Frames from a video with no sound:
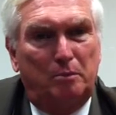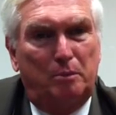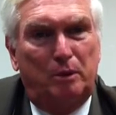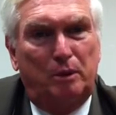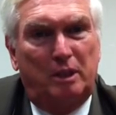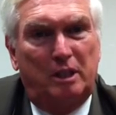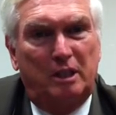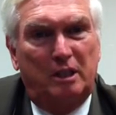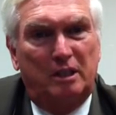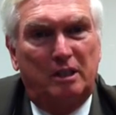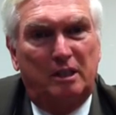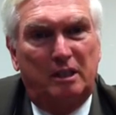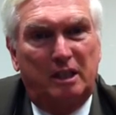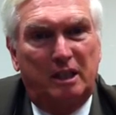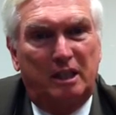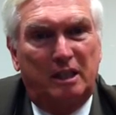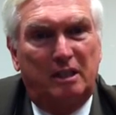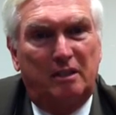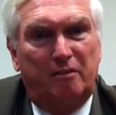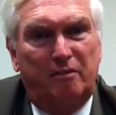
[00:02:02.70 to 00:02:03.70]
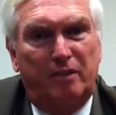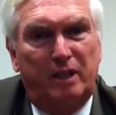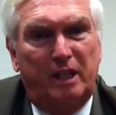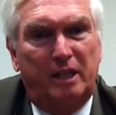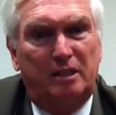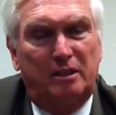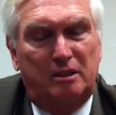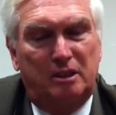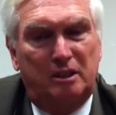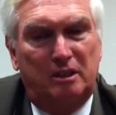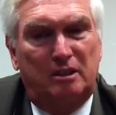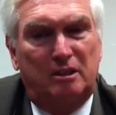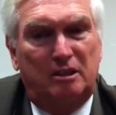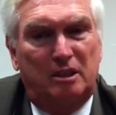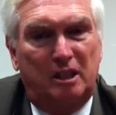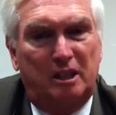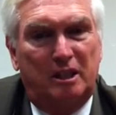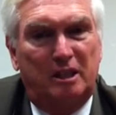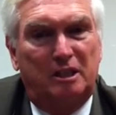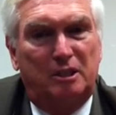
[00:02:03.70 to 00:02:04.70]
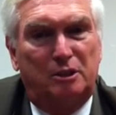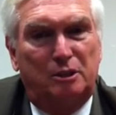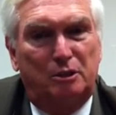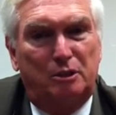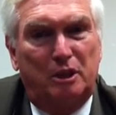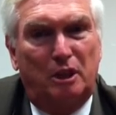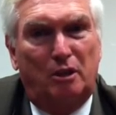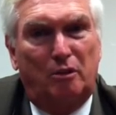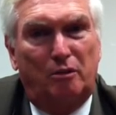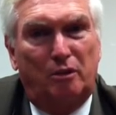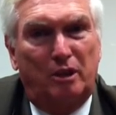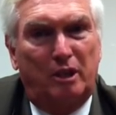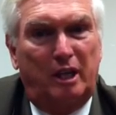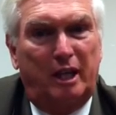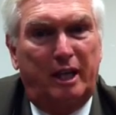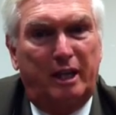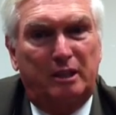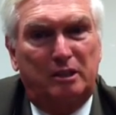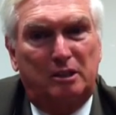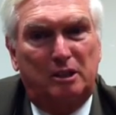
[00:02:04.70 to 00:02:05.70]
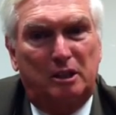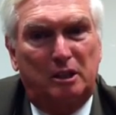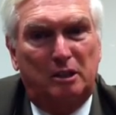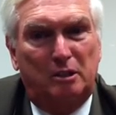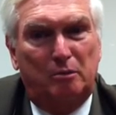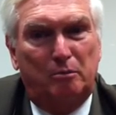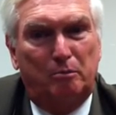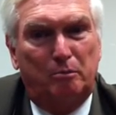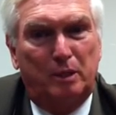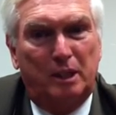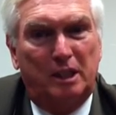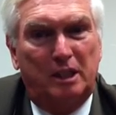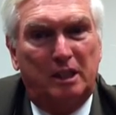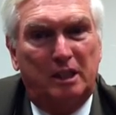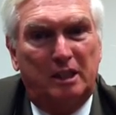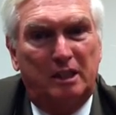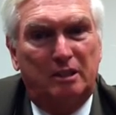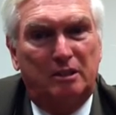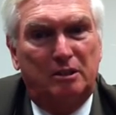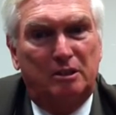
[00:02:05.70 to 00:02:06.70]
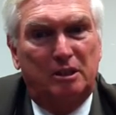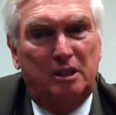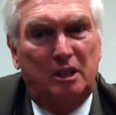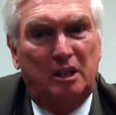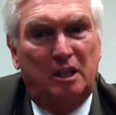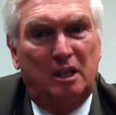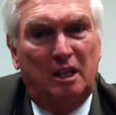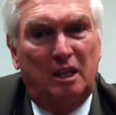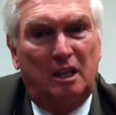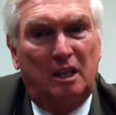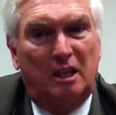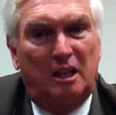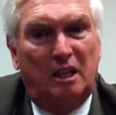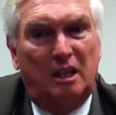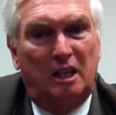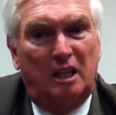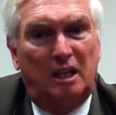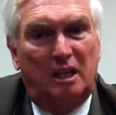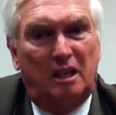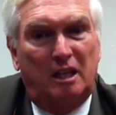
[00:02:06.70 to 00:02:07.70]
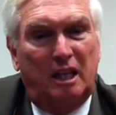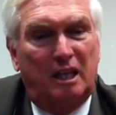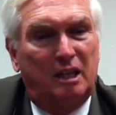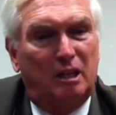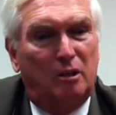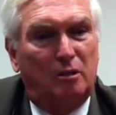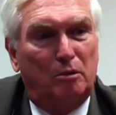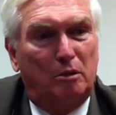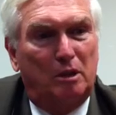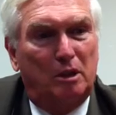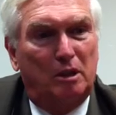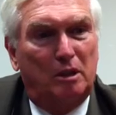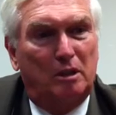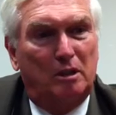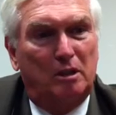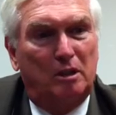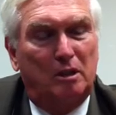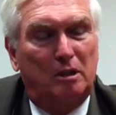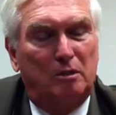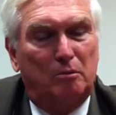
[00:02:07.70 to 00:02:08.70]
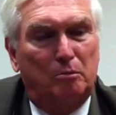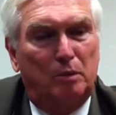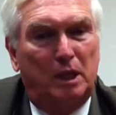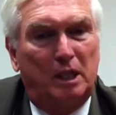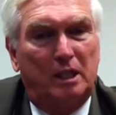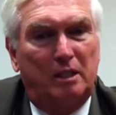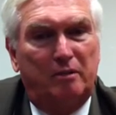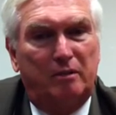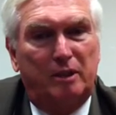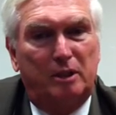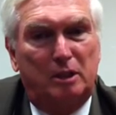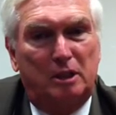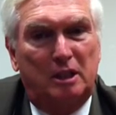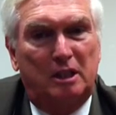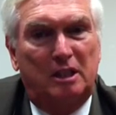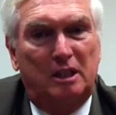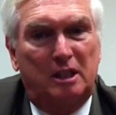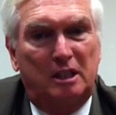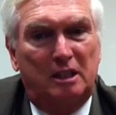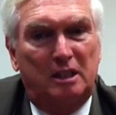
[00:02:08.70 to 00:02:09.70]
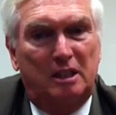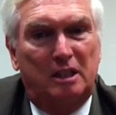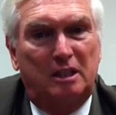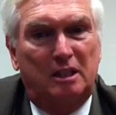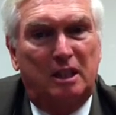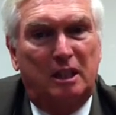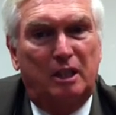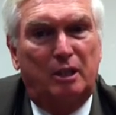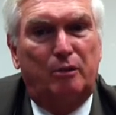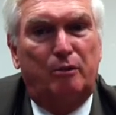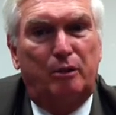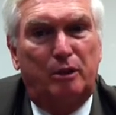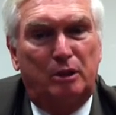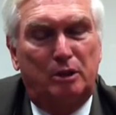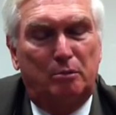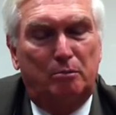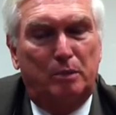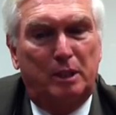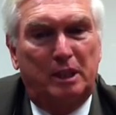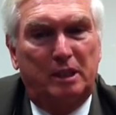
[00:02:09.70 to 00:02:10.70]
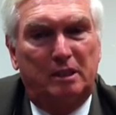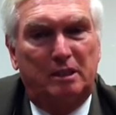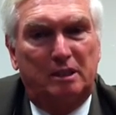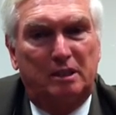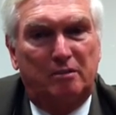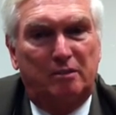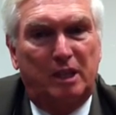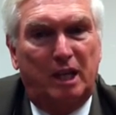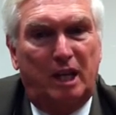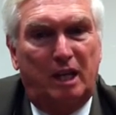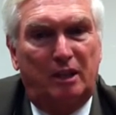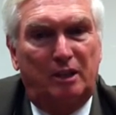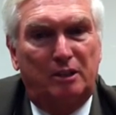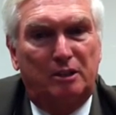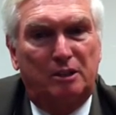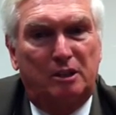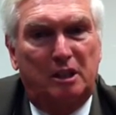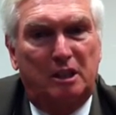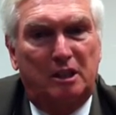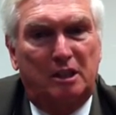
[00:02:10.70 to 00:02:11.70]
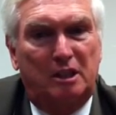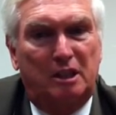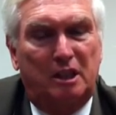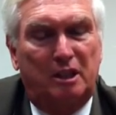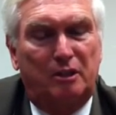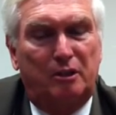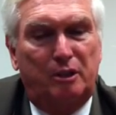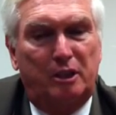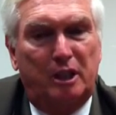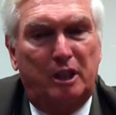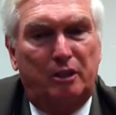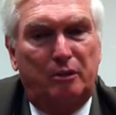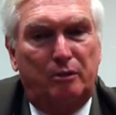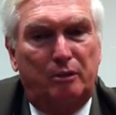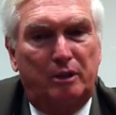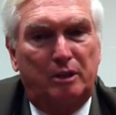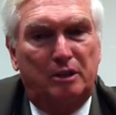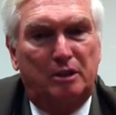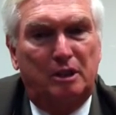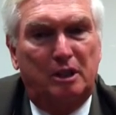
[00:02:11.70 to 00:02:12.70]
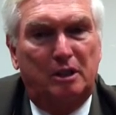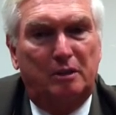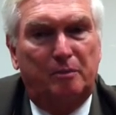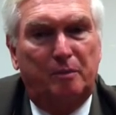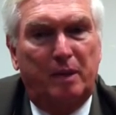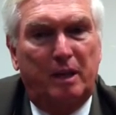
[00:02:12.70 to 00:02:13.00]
people killed and very seriously injured over the last many years. And I don't believe in sending hundreds of billions of dollars to other countries